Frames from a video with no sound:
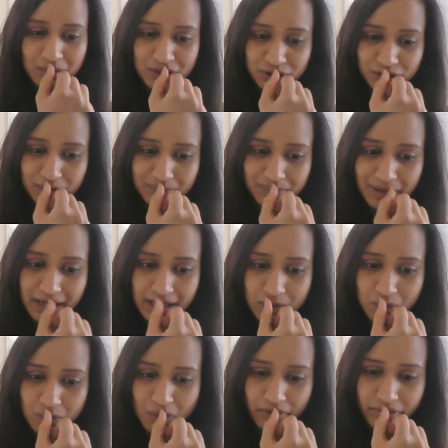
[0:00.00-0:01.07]
that one should be
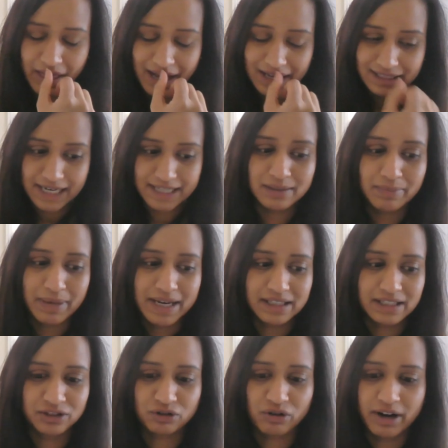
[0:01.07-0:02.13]
what that
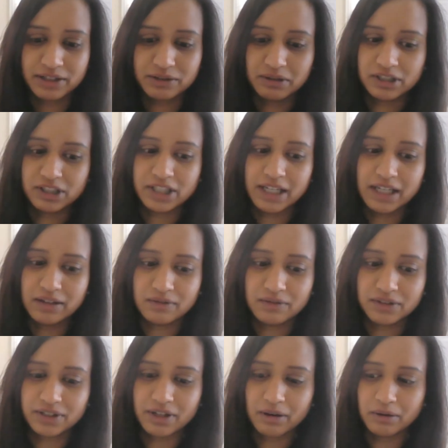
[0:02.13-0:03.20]
database is trying to achieve.
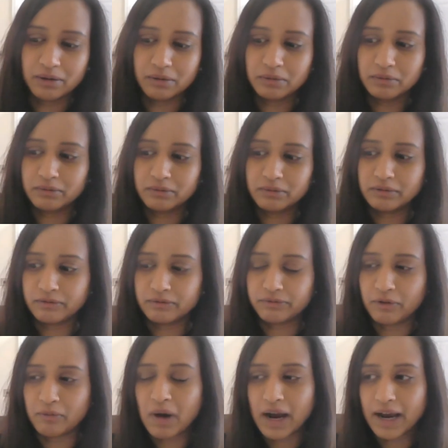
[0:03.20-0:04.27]
So,
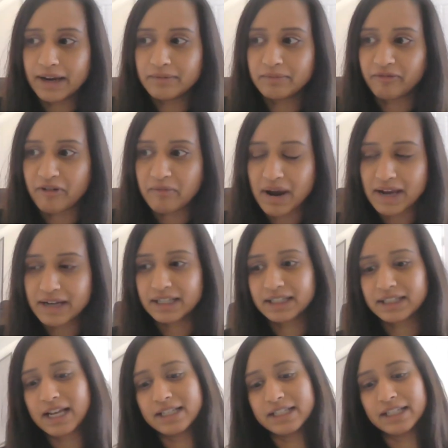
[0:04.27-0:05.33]
from my from my
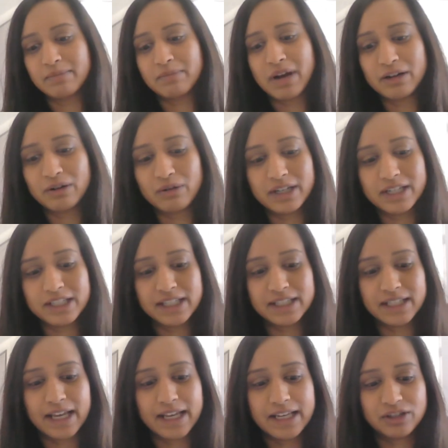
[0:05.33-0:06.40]
understanding and my knowledge,
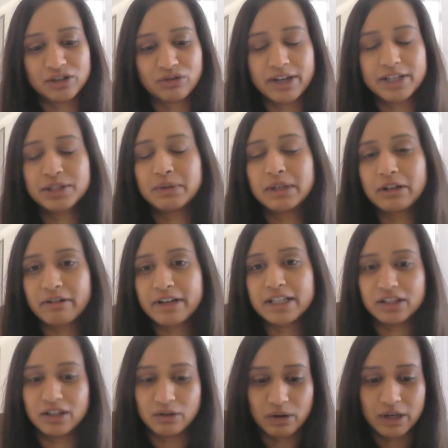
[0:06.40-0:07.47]
is that it's trying to
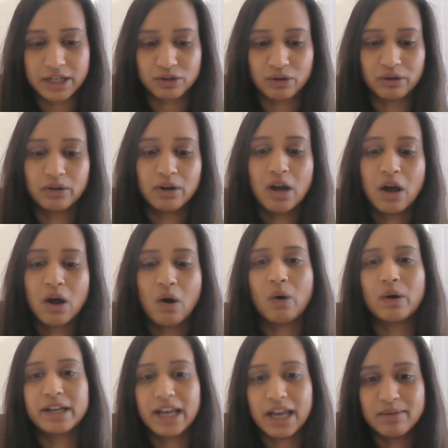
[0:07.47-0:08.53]
increase the knowledge on.
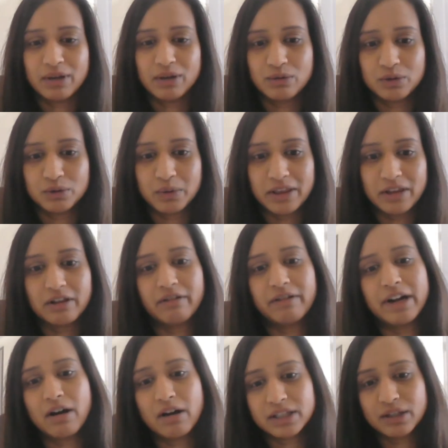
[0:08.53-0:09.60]
on chemicals, whether they're
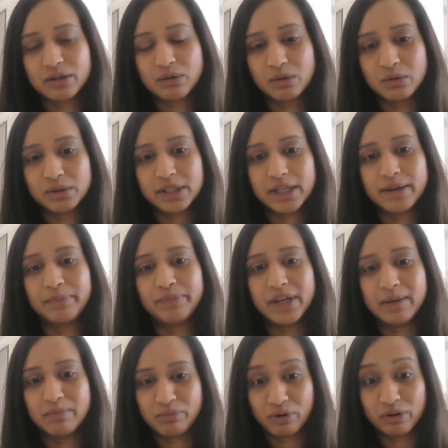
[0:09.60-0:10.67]
in articles, um,
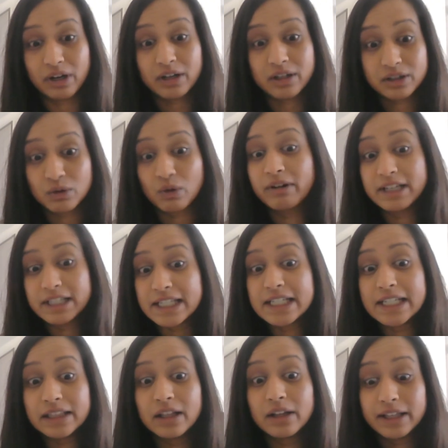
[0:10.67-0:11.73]
in products, or indeed
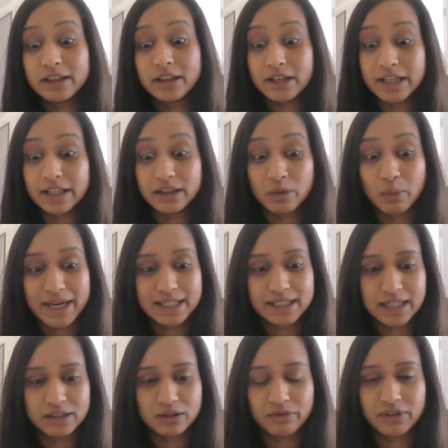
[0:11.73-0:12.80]
in the in the in the waste
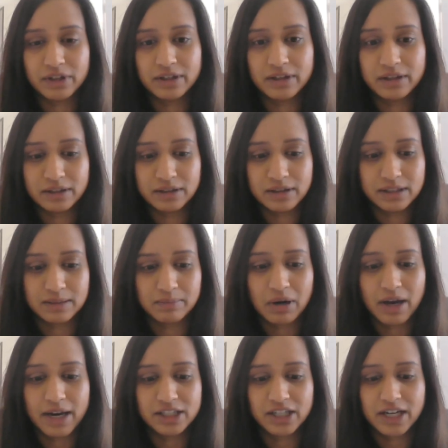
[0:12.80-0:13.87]
end of the, the, the
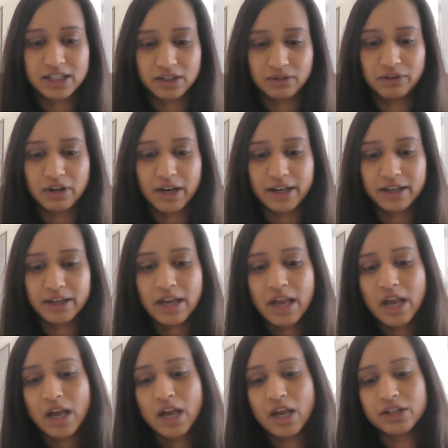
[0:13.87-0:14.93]
supply chain, if you like.
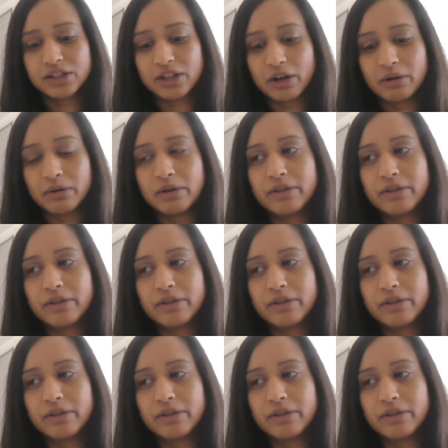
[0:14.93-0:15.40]
So